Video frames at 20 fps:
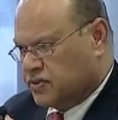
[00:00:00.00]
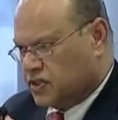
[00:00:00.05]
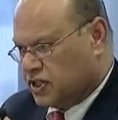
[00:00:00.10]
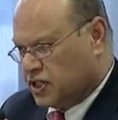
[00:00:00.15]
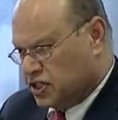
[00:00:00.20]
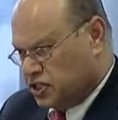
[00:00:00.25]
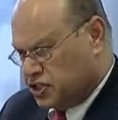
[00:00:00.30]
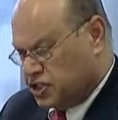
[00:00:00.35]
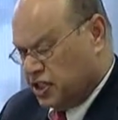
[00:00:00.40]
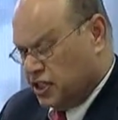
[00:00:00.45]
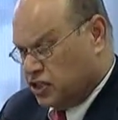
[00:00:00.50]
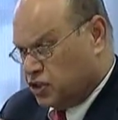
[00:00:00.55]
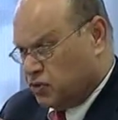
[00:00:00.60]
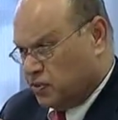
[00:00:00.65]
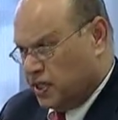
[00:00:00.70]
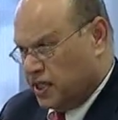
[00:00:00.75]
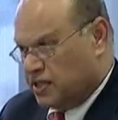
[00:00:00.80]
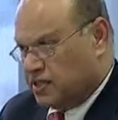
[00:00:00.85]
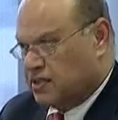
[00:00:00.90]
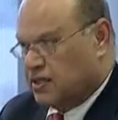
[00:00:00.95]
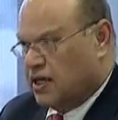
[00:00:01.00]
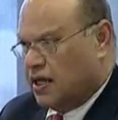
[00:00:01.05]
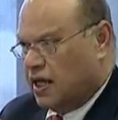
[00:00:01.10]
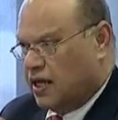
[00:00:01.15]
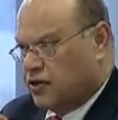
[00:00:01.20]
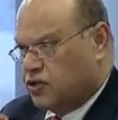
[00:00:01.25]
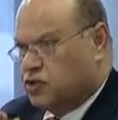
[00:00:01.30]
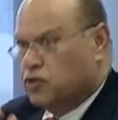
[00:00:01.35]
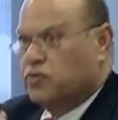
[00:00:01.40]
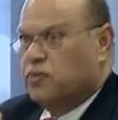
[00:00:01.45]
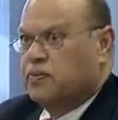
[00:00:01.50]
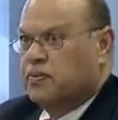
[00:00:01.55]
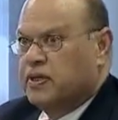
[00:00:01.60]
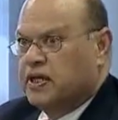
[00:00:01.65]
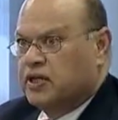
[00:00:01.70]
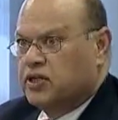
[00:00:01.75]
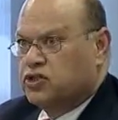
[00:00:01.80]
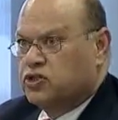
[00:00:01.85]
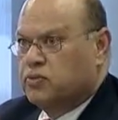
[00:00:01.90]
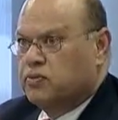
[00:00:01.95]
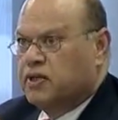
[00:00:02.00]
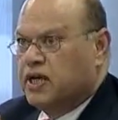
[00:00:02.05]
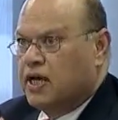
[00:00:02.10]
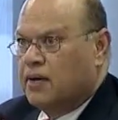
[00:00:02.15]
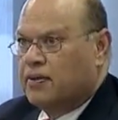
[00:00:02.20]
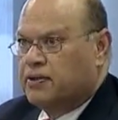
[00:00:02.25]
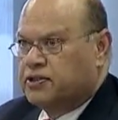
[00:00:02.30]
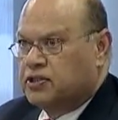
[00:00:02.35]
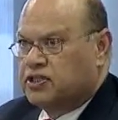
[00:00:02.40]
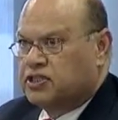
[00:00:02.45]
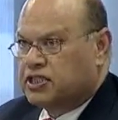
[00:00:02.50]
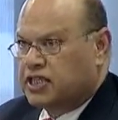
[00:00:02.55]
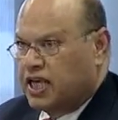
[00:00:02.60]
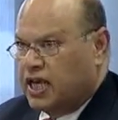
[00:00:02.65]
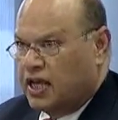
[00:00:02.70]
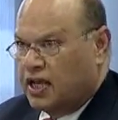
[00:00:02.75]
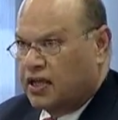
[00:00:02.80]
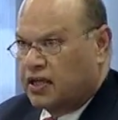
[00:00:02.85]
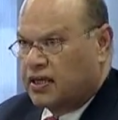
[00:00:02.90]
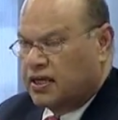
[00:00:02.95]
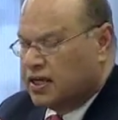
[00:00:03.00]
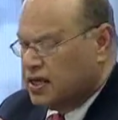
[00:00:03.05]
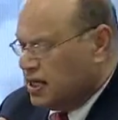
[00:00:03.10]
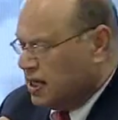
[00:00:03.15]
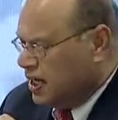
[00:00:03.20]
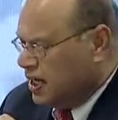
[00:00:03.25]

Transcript: constituents to be able to scale